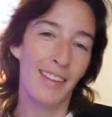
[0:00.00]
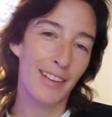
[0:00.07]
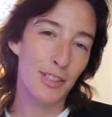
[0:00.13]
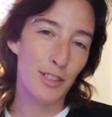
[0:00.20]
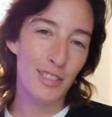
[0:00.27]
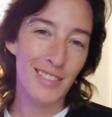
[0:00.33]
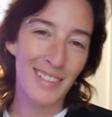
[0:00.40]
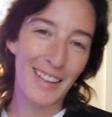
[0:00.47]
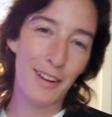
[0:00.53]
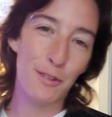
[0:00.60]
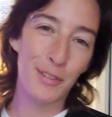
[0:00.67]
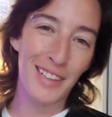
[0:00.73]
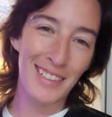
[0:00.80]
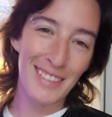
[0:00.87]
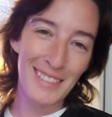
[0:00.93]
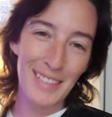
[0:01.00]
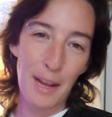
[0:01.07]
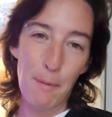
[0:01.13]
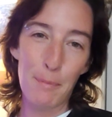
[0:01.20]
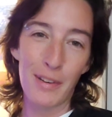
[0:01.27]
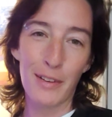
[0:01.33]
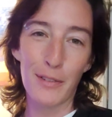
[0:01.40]
They don't get the
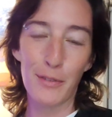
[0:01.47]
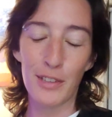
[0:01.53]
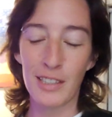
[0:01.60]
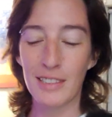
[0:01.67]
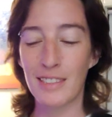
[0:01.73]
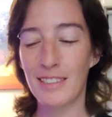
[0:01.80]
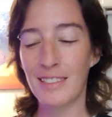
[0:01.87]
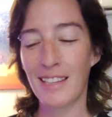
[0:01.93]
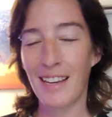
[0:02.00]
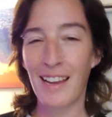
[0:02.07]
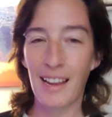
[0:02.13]
same benefits.